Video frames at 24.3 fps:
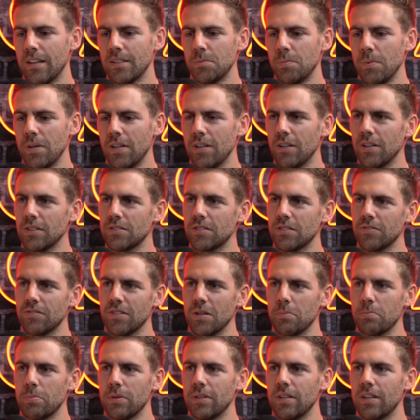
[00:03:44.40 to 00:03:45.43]
been lots of
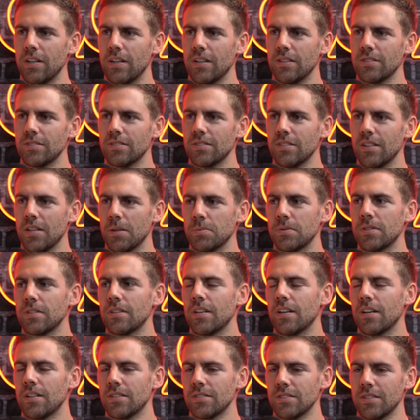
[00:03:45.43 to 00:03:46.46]
ups and
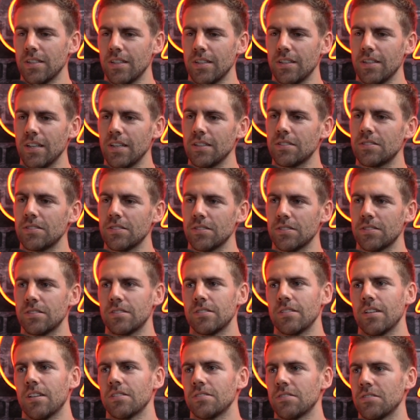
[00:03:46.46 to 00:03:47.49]
downs, and it's just
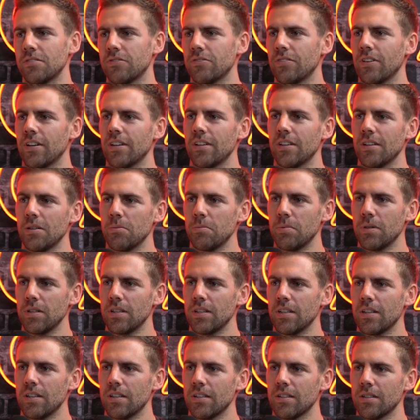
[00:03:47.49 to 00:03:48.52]
nice to finally
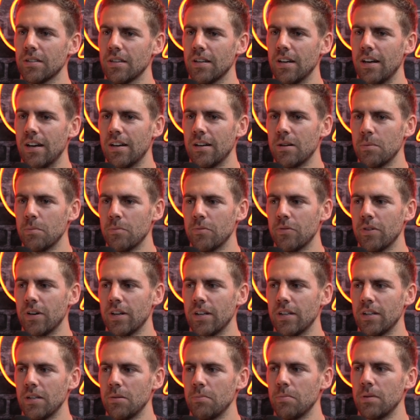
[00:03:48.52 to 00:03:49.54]

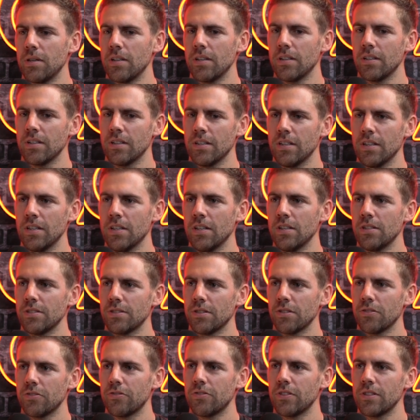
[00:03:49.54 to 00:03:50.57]
be
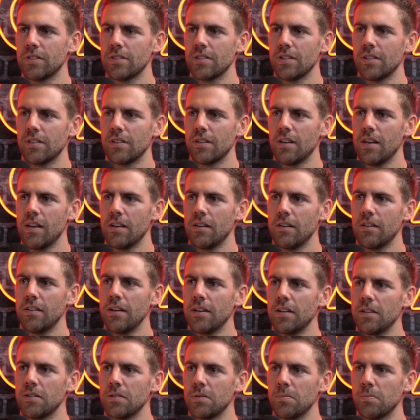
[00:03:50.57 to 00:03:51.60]
sort of fit and
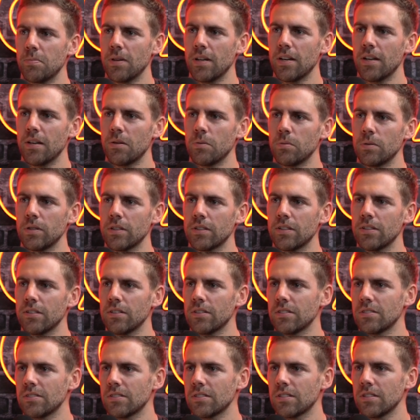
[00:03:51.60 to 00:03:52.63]
ready to play and working
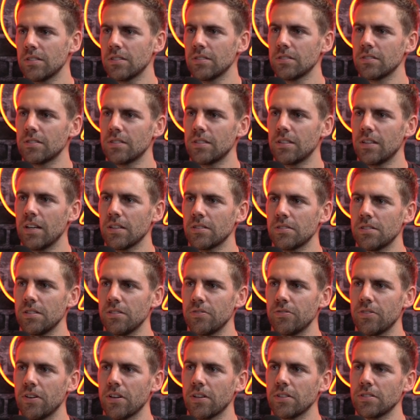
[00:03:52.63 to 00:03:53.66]
on skills and actually
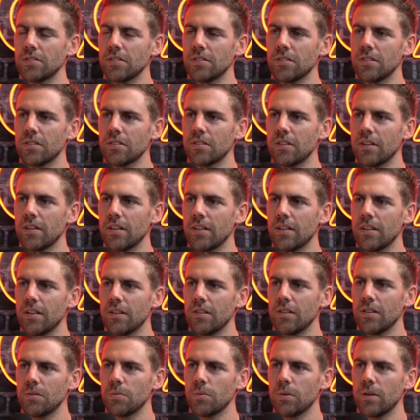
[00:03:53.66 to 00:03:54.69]
focusing on cricket and
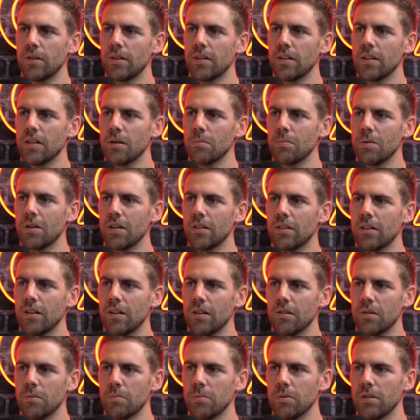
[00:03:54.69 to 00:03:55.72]
not worrying about
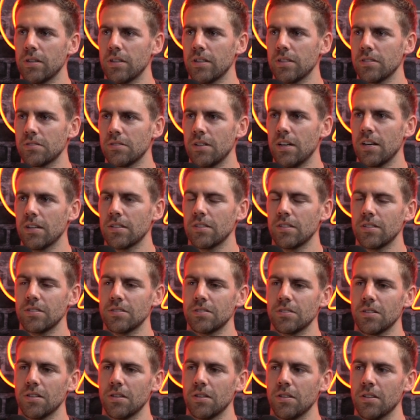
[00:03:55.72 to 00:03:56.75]
how the body is reacting.
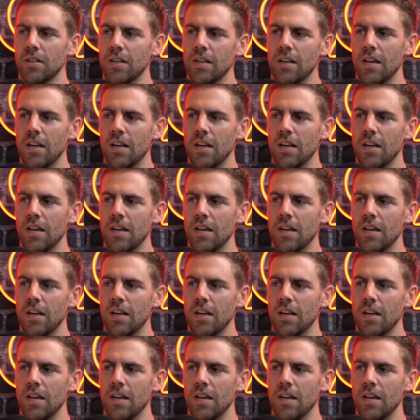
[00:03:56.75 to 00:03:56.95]
So